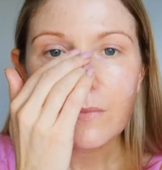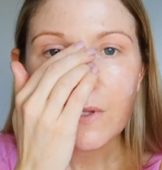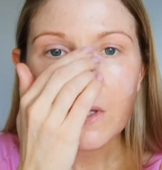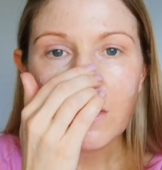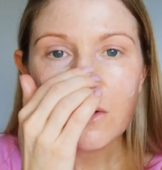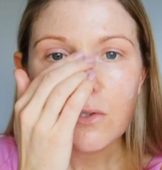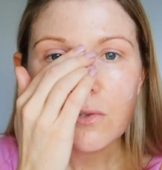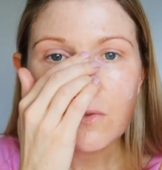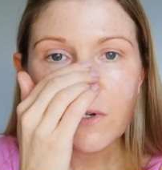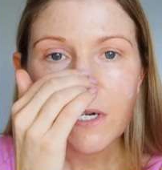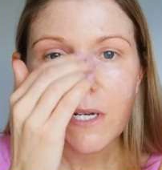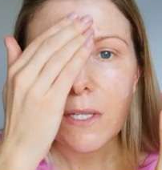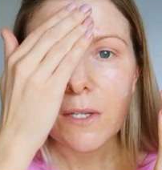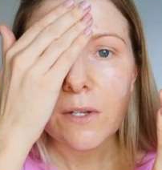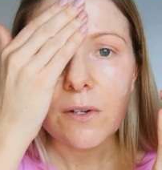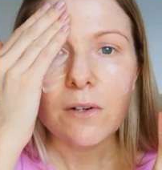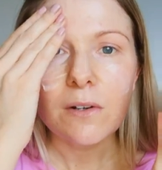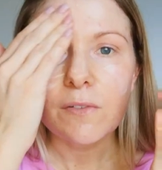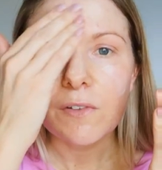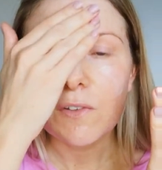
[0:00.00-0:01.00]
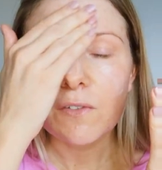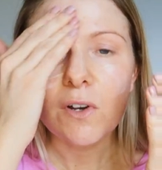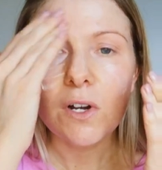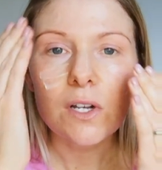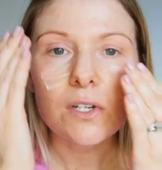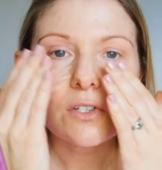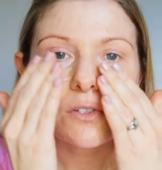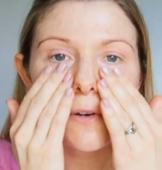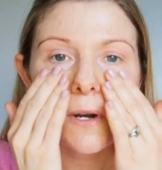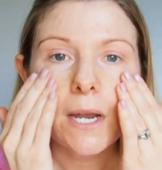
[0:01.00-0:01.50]
it's really good if you've got
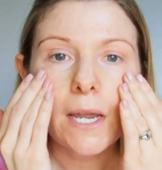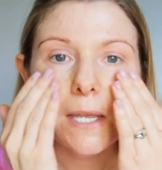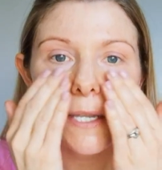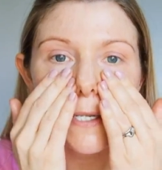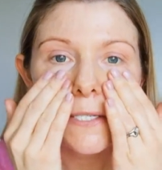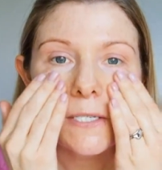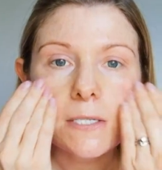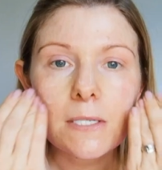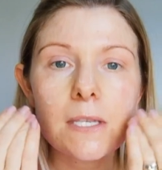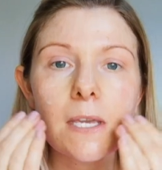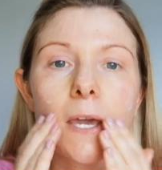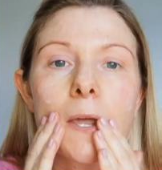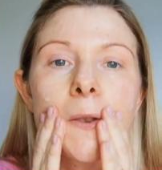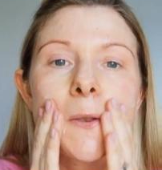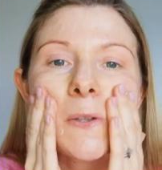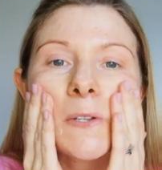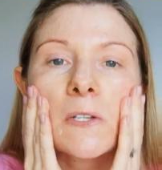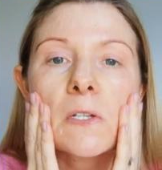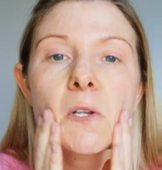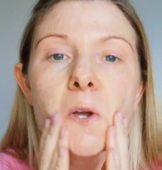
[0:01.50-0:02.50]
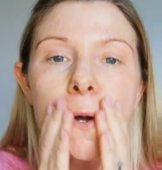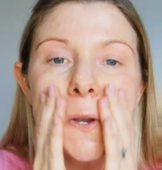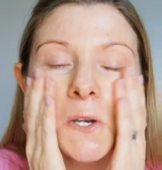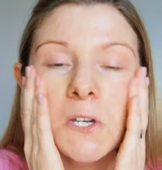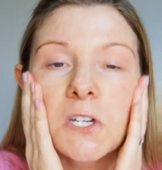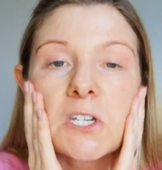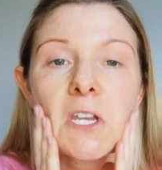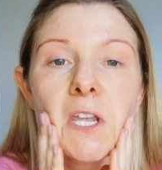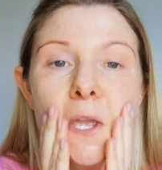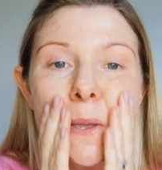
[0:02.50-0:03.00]
a drier skin. This has got
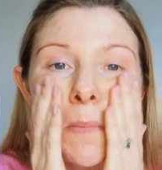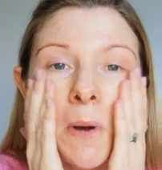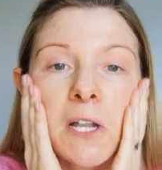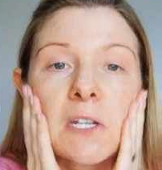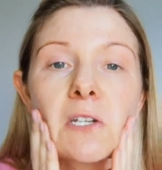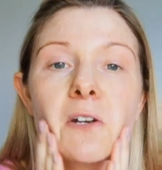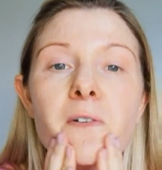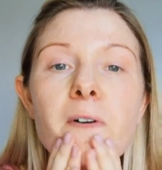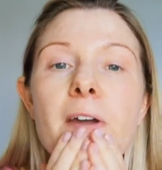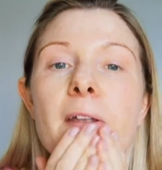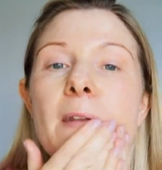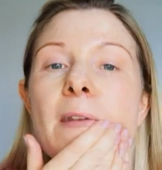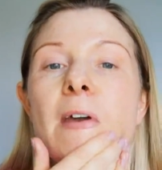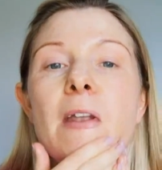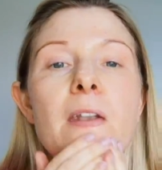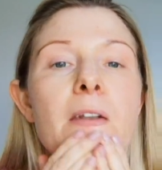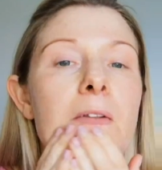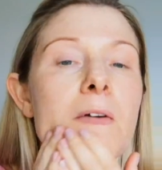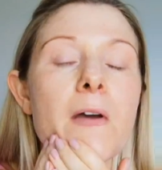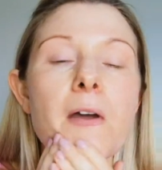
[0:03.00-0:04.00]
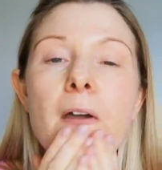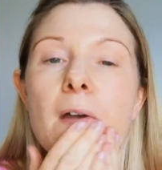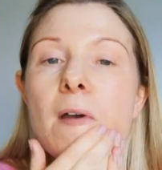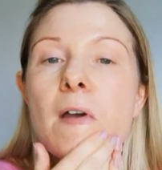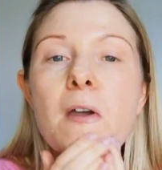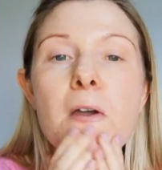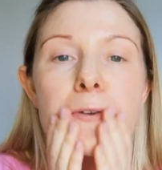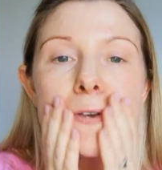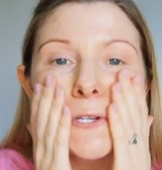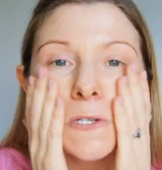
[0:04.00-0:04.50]
shea butter in, and
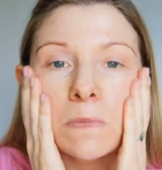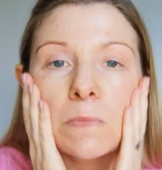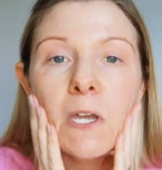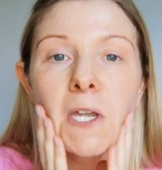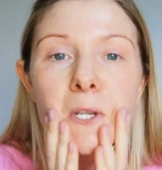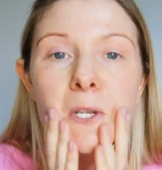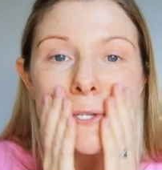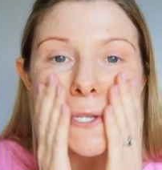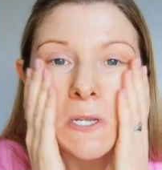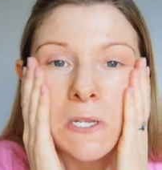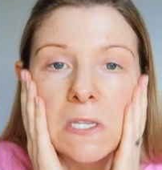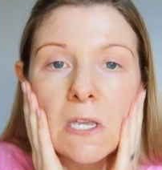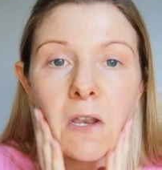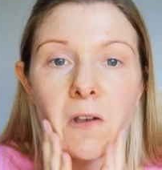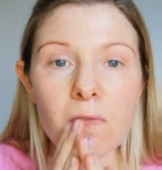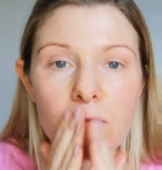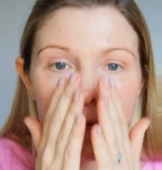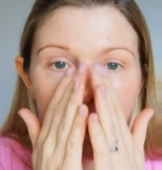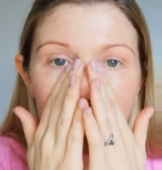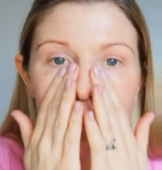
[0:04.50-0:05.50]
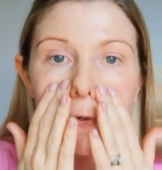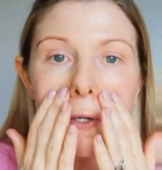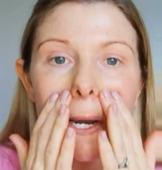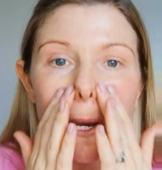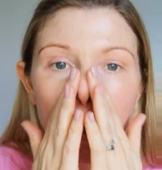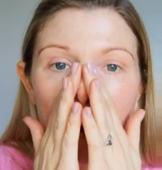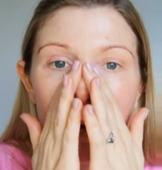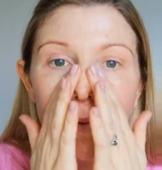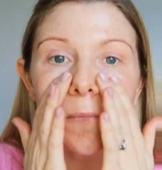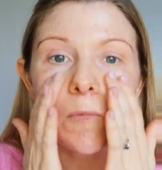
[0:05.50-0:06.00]
it just makes the skin feel very
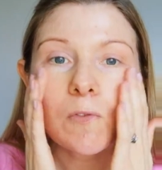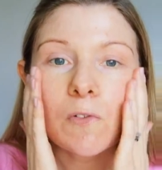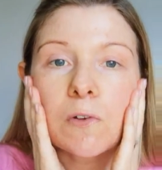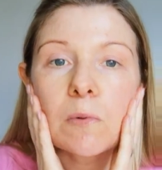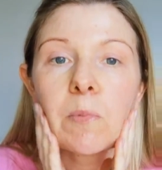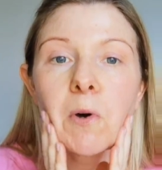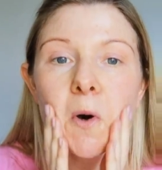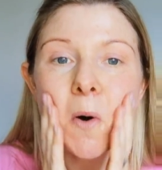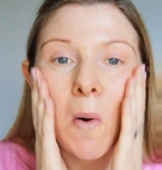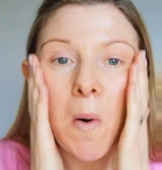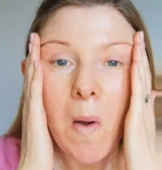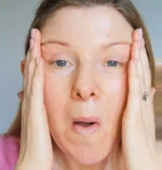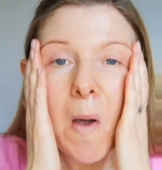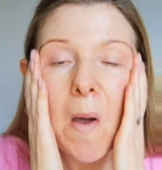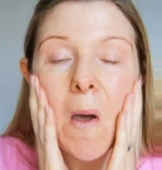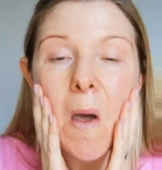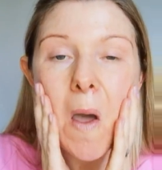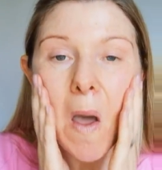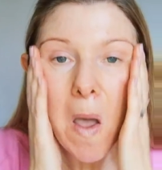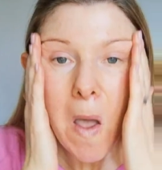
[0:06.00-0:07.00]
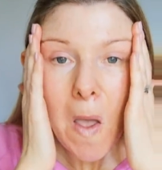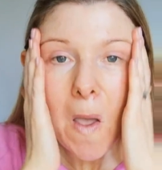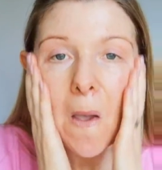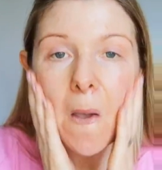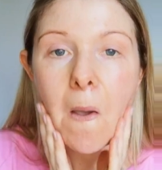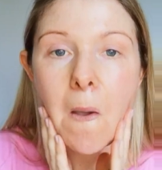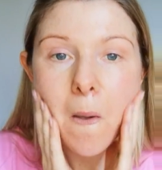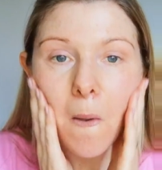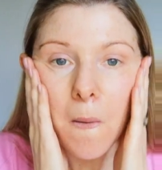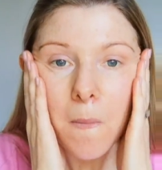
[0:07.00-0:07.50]
comfortable
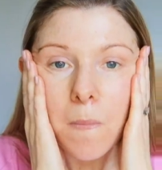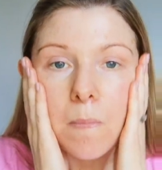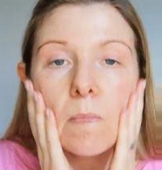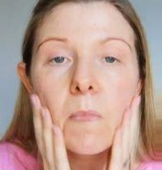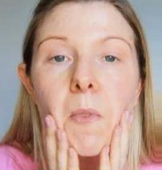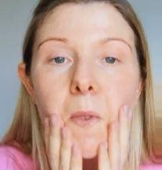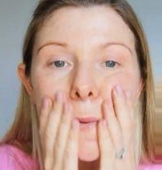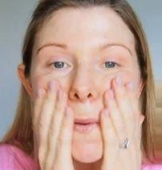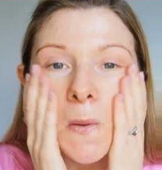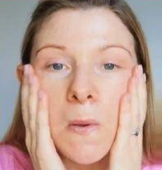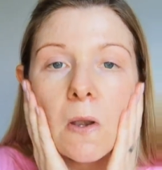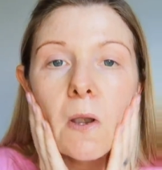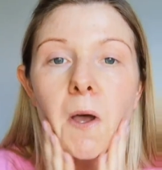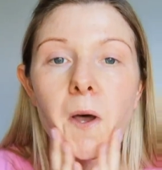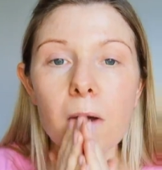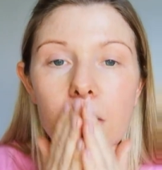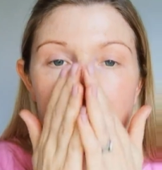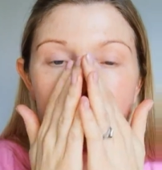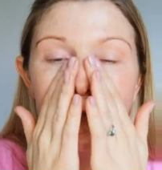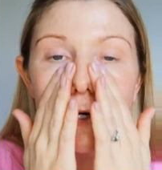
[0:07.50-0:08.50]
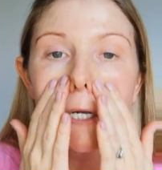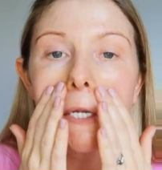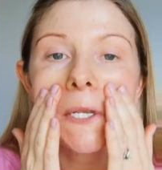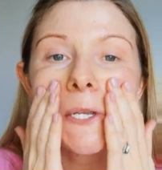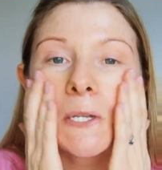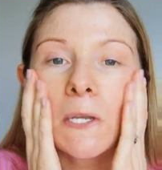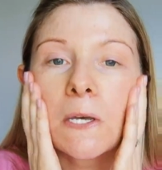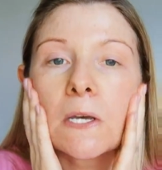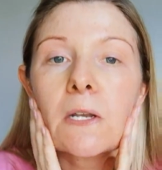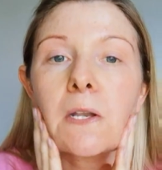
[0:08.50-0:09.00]
and
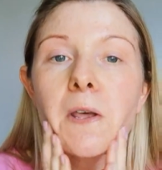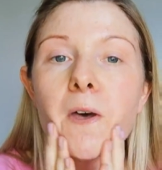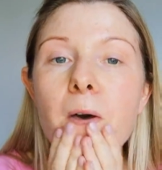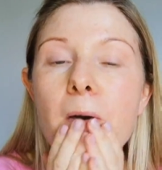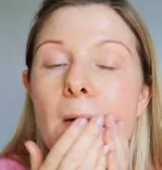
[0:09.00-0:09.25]
hydrated.